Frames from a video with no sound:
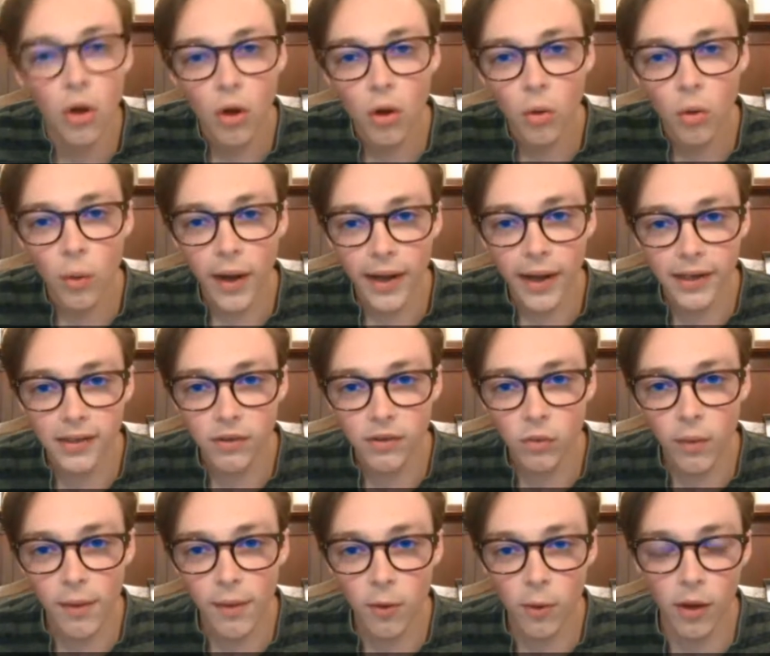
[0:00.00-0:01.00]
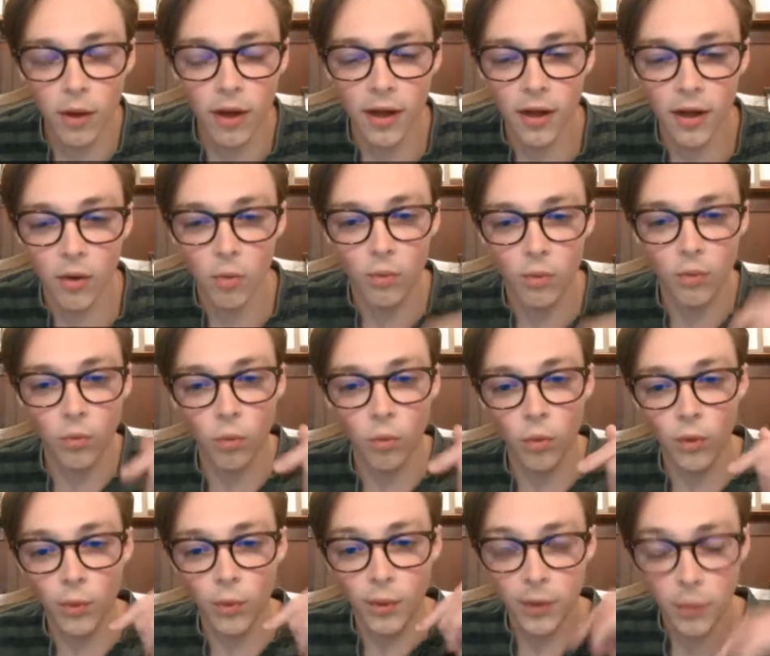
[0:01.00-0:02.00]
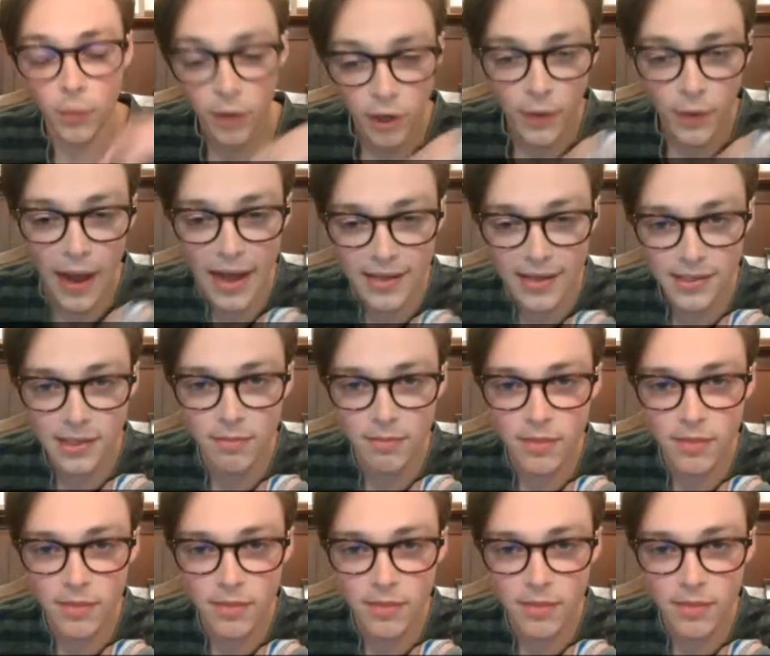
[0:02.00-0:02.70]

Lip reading: Wait. Were you asking me?